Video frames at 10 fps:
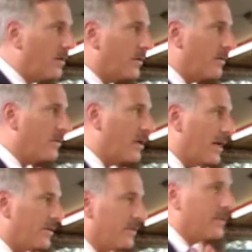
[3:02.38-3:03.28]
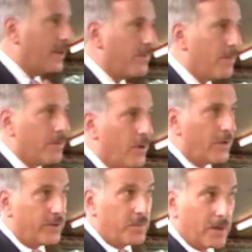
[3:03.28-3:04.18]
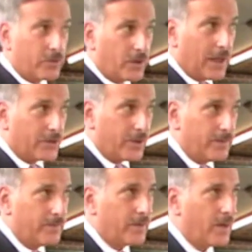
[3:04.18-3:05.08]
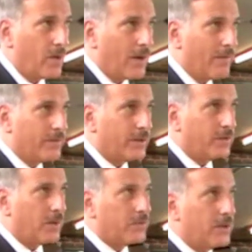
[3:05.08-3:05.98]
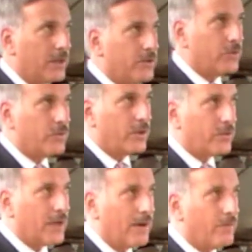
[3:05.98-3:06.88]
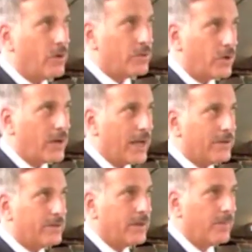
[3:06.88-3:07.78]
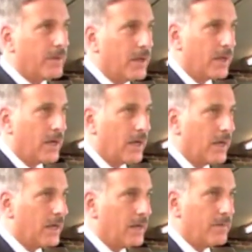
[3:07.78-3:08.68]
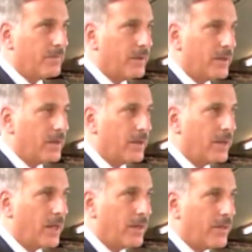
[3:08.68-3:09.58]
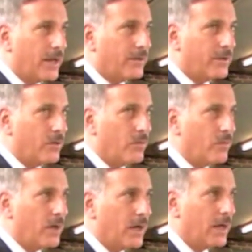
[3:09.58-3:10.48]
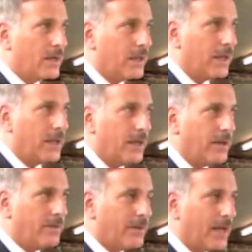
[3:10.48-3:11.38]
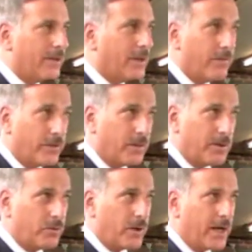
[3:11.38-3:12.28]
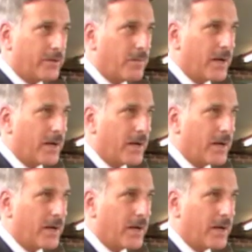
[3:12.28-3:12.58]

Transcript: Some of the challenges, to let people know there's a special election. Obviously special elections traditionally have low turnouts. The other thing is to clearly state the differences between us.